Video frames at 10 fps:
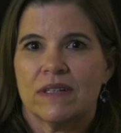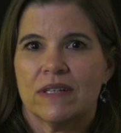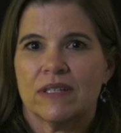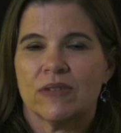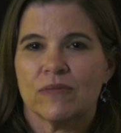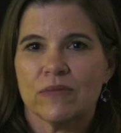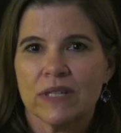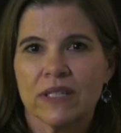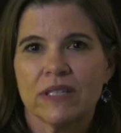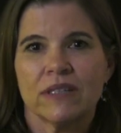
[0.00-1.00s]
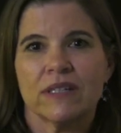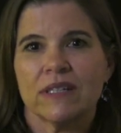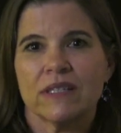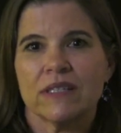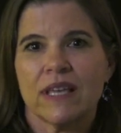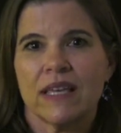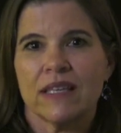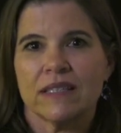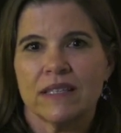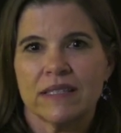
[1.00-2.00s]
and to really look and say,
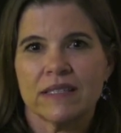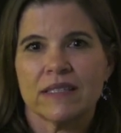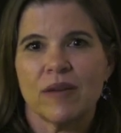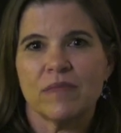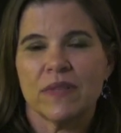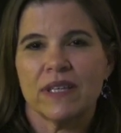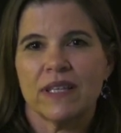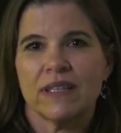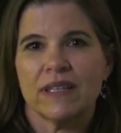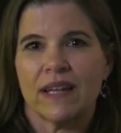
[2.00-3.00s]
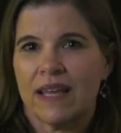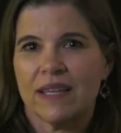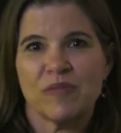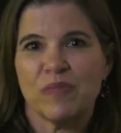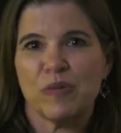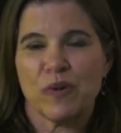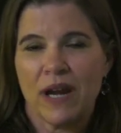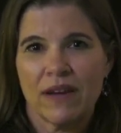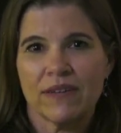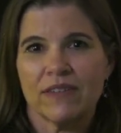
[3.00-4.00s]
is this something that I can be
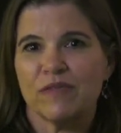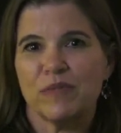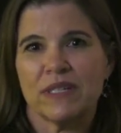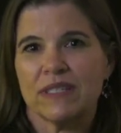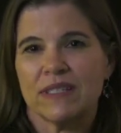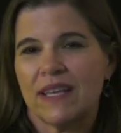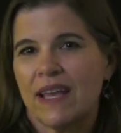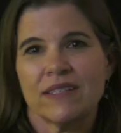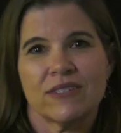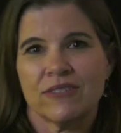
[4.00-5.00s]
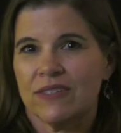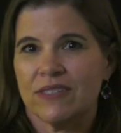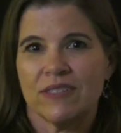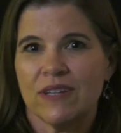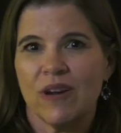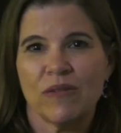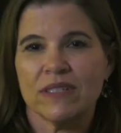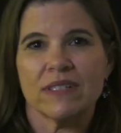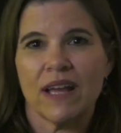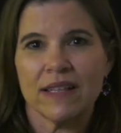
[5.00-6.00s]
proud of? Because the answer is no,
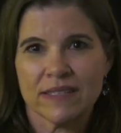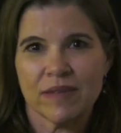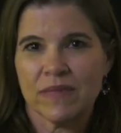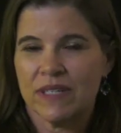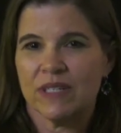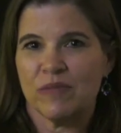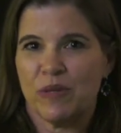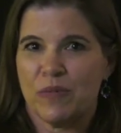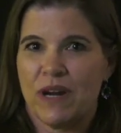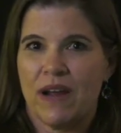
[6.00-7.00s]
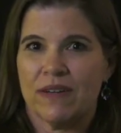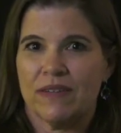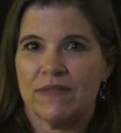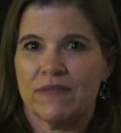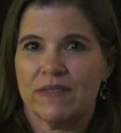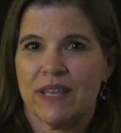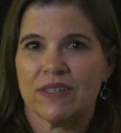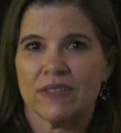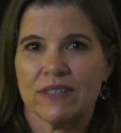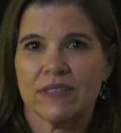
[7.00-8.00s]
it's not something to be proud of. It's
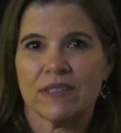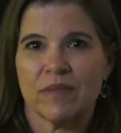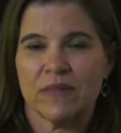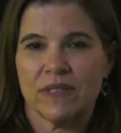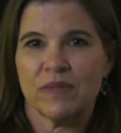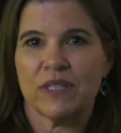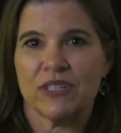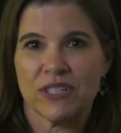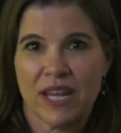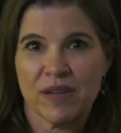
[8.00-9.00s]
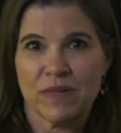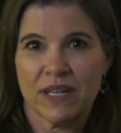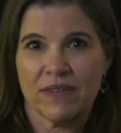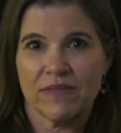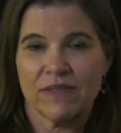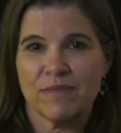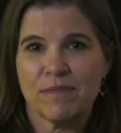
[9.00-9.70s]
actually something to be ashamed of.